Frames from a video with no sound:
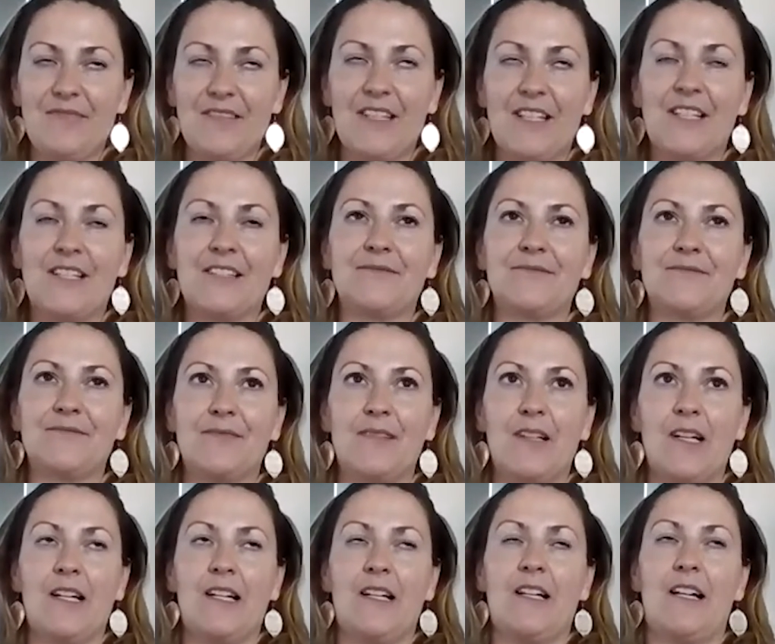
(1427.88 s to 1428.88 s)
Yeah.
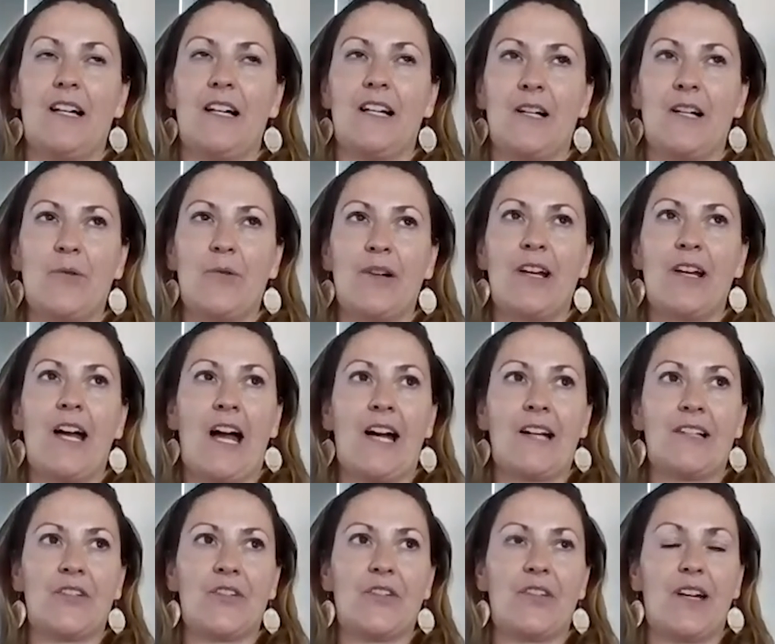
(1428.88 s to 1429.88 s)
And I want to
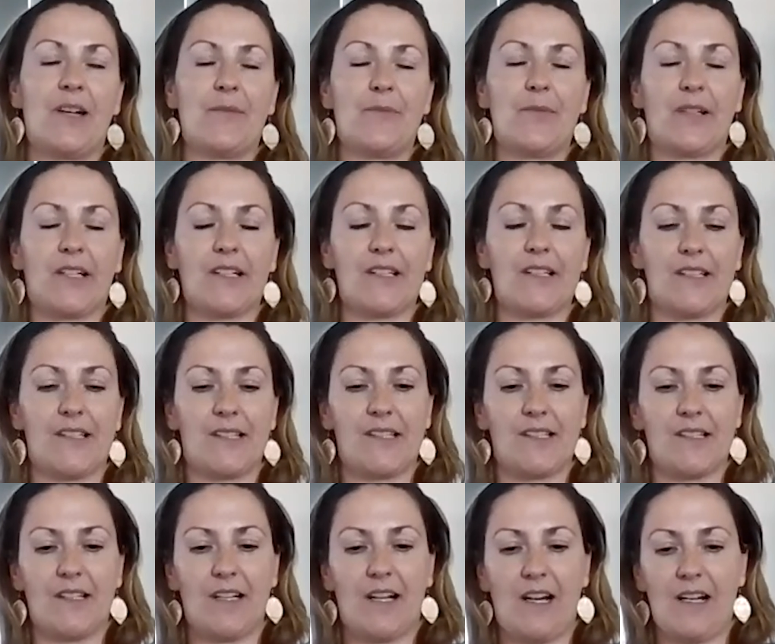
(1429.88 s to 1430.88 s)
add to that,
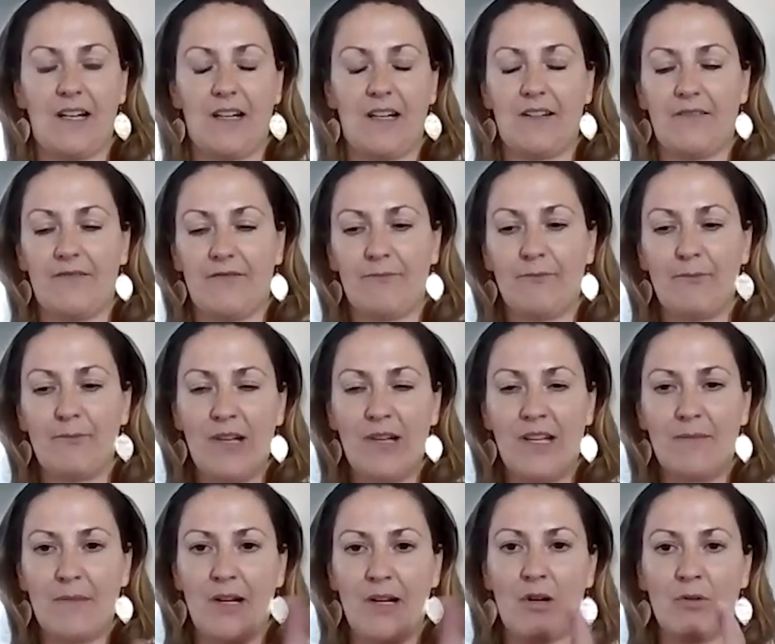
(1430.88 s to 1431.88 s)
because
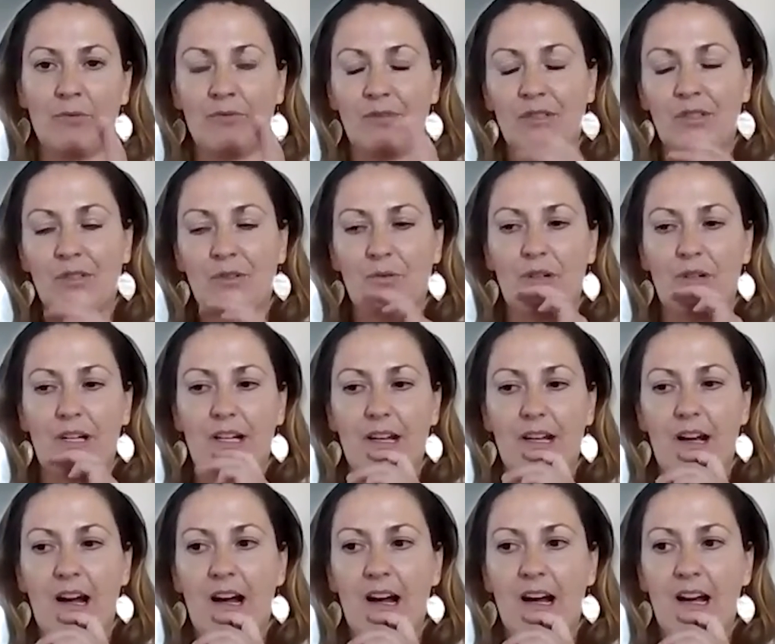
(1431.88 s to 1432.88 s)
in my own
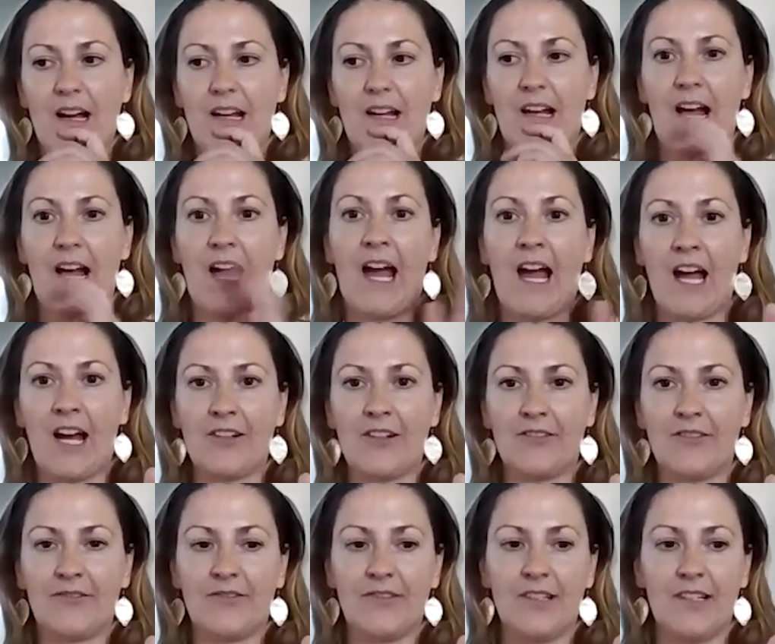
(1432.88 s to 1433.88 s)
story, I
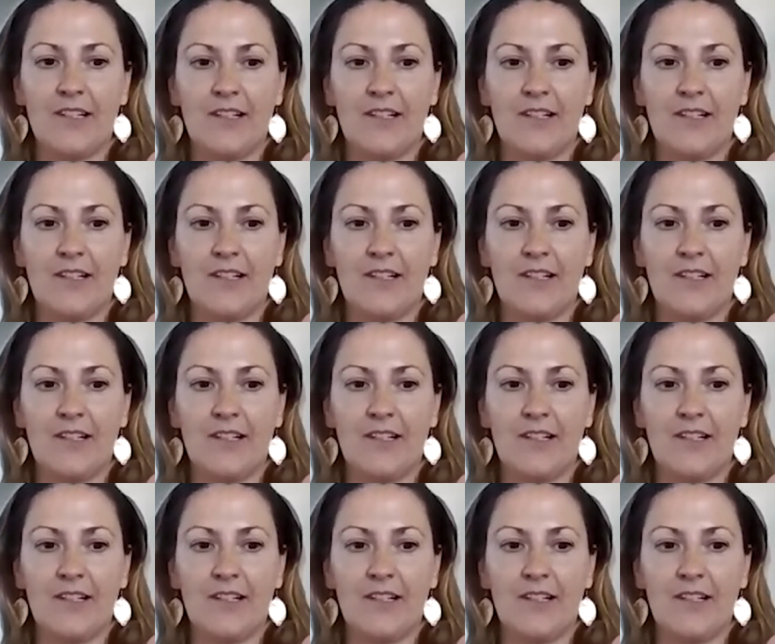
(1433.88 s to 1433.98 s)
have